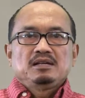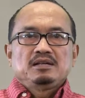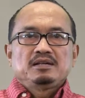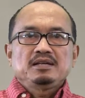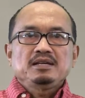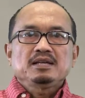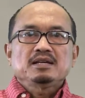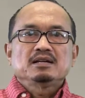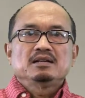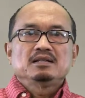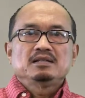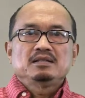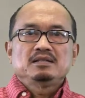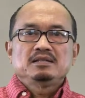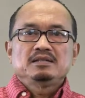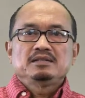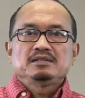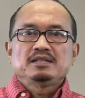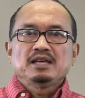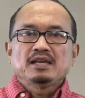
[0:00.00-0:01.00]
Recall
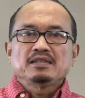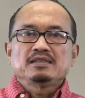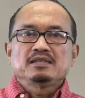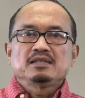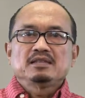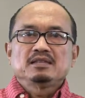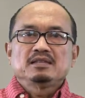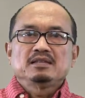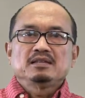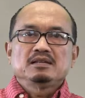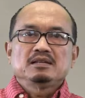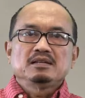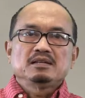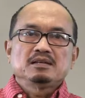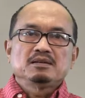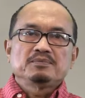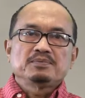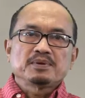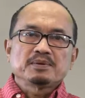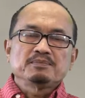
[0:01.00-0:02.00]
that
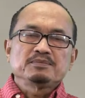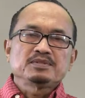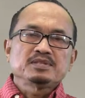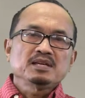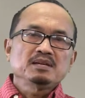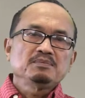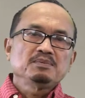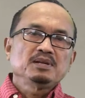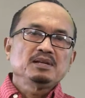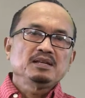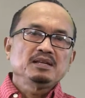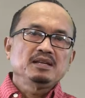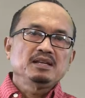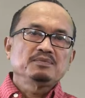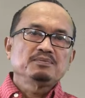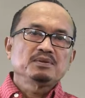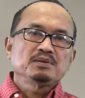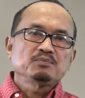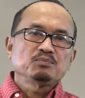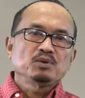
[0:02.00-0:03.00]
from table
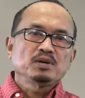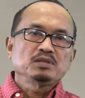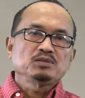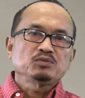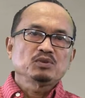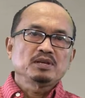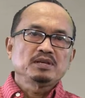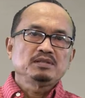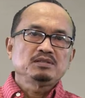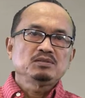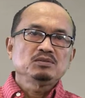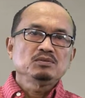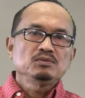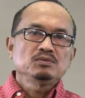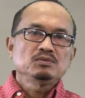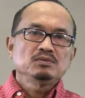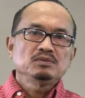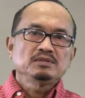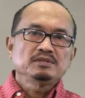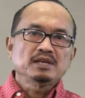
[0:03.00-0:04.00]

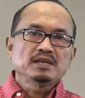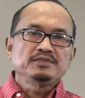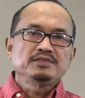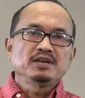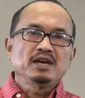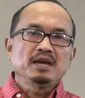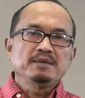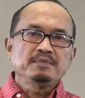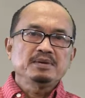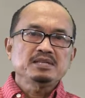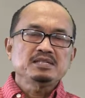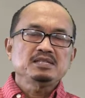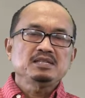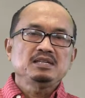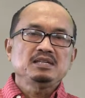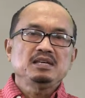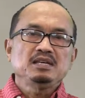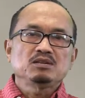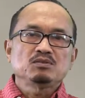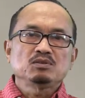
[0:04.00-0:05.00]
11.22 that the MSE
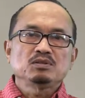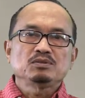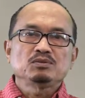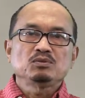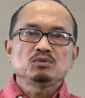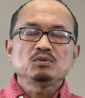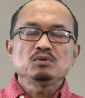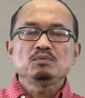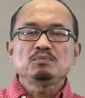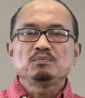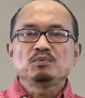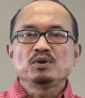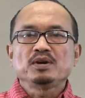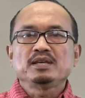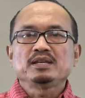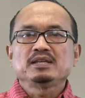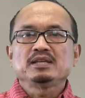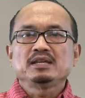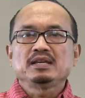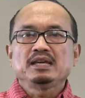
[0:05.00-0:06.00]
equal to
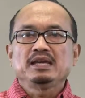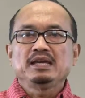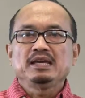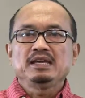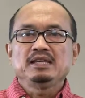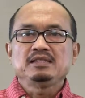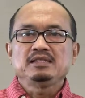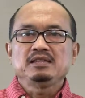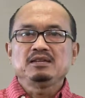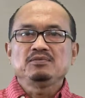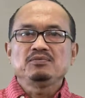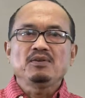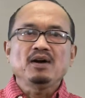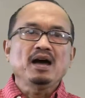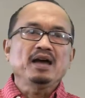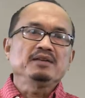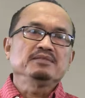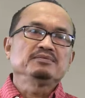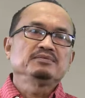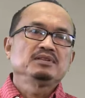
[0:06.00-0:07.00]

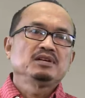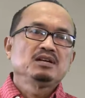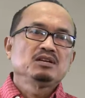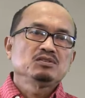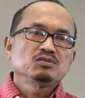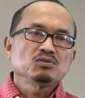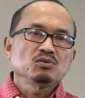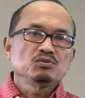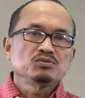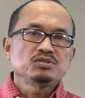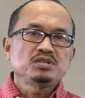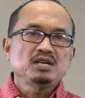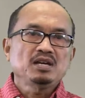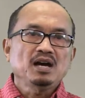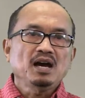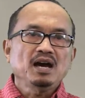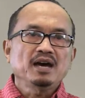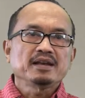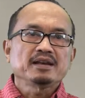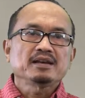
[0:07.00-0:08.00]
0.85. So
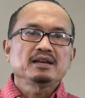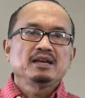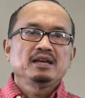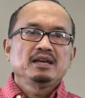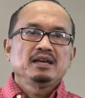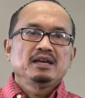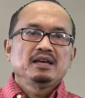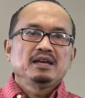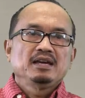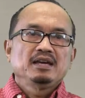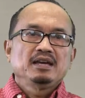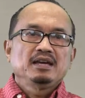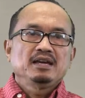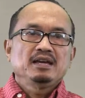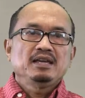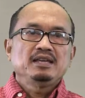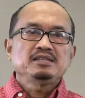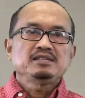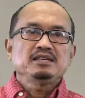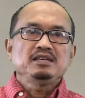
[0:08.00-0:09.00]
CR
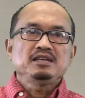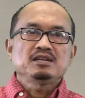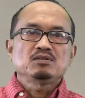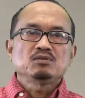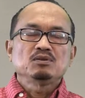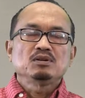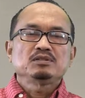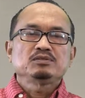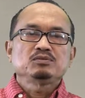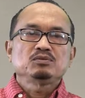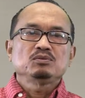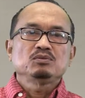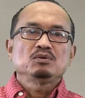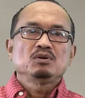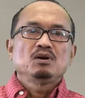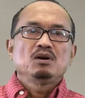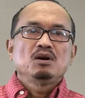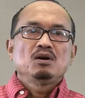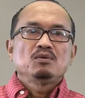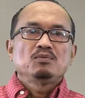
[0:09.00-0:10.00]
is equal to
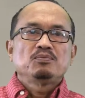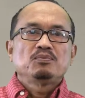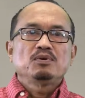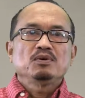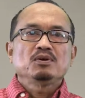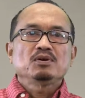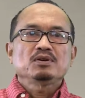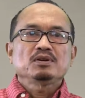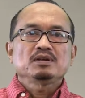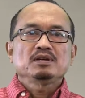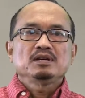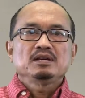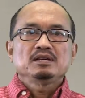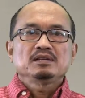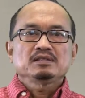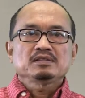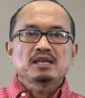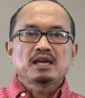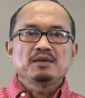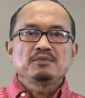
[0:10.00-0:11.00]
4
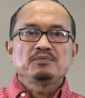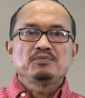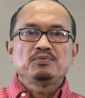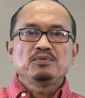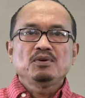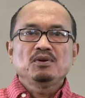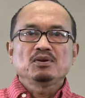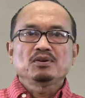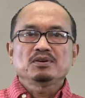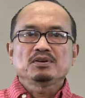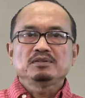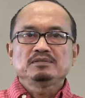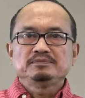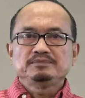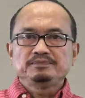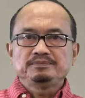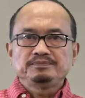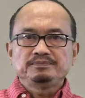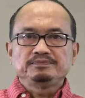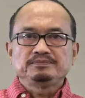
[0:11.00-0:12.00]
times 4
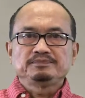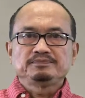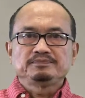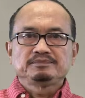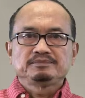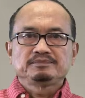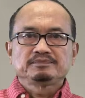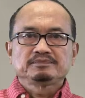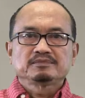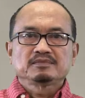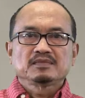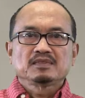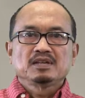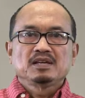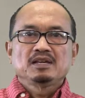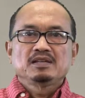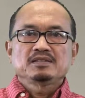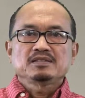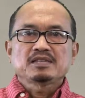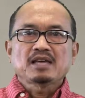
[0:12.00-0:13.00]

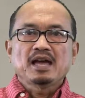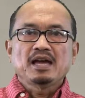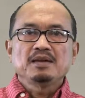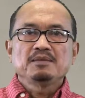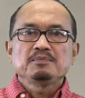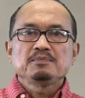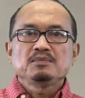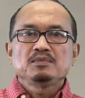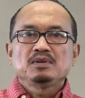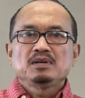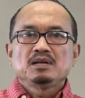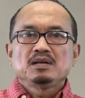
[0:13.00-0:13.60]
times